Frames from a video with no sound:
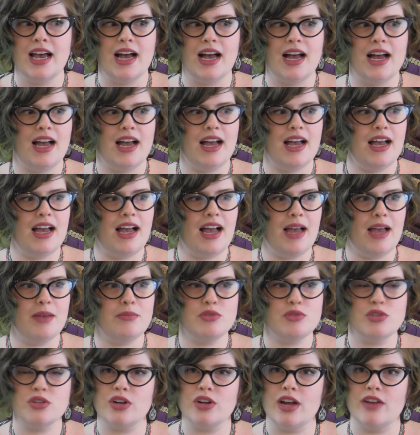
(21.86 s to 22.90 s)
I'm
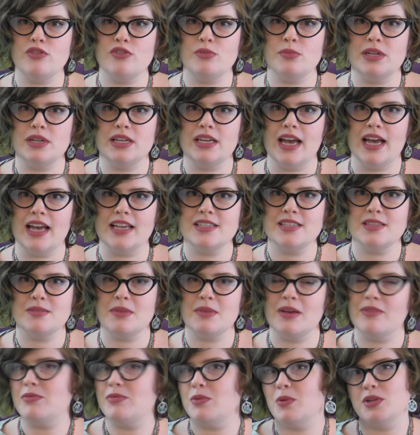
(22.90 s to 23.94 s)
sure everybody has them.
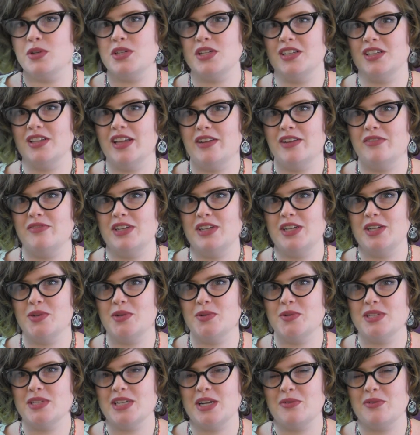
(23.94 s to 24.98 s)
I've been watching a lot of
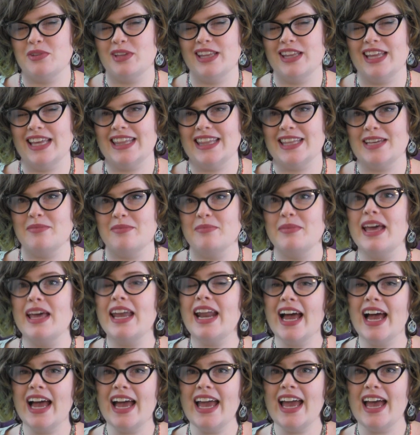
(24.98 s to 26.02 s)
videos and I really like them, and
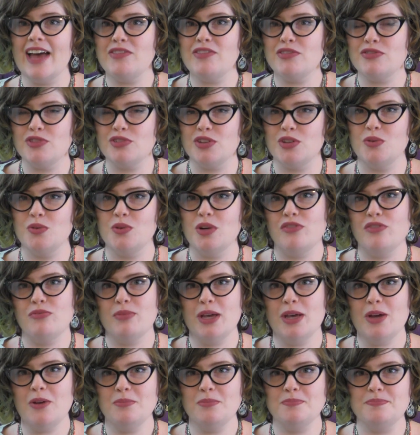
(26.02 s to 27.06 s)
I have a few of
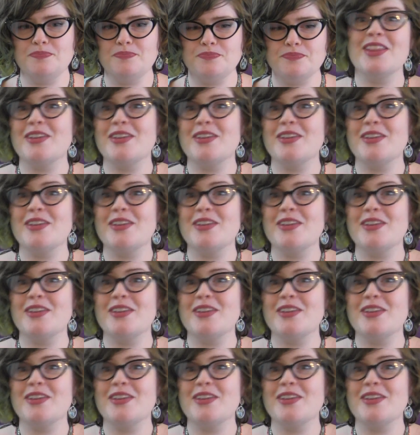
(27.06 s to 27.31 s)
my own.